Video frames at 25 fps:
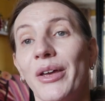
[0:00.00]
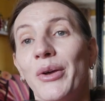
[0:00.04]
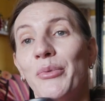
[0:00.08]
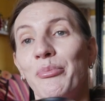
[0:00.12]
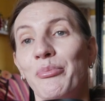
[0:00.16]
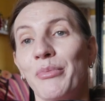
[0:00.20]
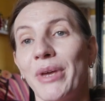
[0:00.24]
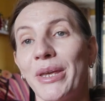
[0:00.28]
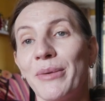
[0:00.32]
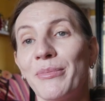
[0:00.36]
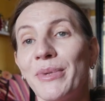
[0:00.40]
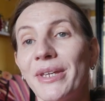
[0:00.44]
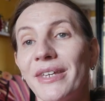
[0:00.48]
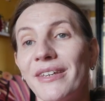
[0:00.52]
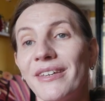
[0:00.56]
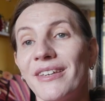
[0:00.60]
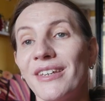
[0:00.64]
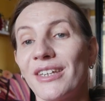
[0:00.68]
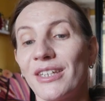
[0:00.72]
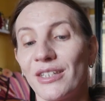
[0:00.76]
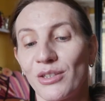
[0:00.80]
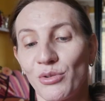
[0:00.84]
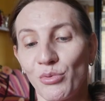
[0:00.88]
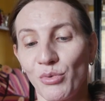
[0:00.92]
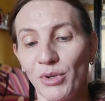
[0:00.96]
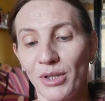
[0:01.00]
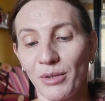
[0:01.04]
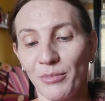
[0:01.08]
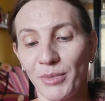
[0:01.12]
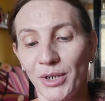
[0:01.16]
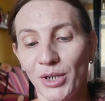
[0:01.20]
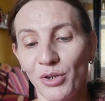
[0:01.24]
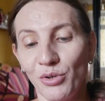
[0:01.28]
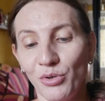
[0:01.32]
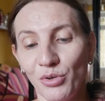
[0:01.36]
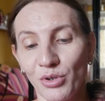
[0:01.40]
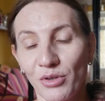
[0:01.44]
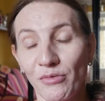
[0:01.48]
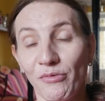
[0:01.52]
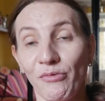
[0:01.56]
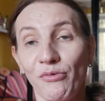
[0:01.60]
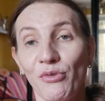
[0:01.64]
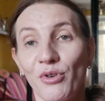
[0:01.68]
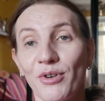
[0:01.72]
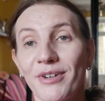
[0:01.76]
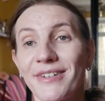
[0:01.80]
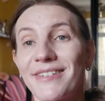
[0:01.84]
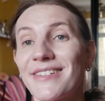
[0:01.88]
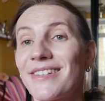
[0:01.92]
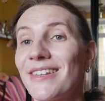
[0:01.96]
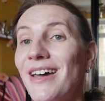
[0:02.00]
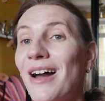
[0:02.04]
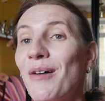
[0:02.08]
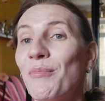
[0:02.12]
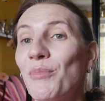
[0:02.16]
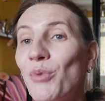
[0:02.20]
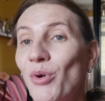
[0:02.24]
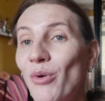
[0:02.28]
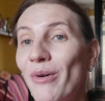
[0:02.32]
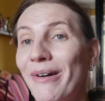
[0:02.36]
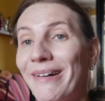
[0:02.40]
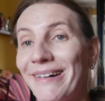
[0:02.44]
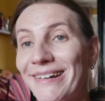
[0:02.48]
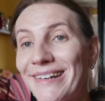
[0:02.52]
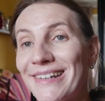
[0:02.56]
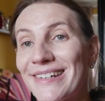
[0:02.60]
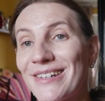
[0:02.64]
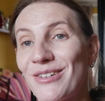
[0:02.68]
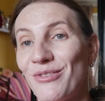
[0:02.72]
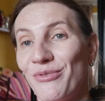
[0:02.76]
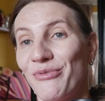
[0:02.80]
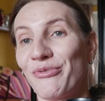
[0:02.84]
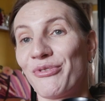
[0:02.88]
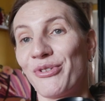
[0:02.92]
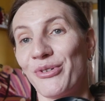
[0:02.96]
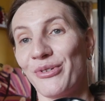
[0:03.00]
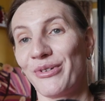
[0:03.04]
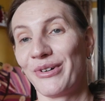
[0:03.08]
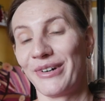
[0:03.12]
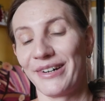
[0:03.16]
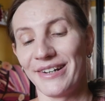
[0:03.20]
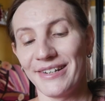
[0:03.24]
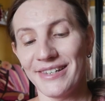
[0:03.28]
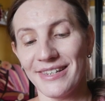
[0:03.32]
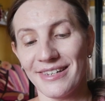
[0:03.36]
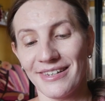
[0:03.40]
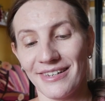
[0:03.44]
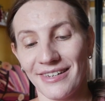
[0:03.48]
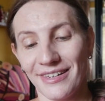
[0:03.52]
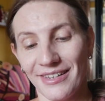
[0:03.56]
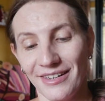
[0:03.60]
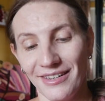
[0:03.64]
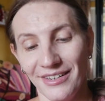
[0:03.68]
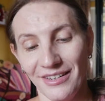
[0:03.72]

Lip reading: Maybe it will be good for some works, of course,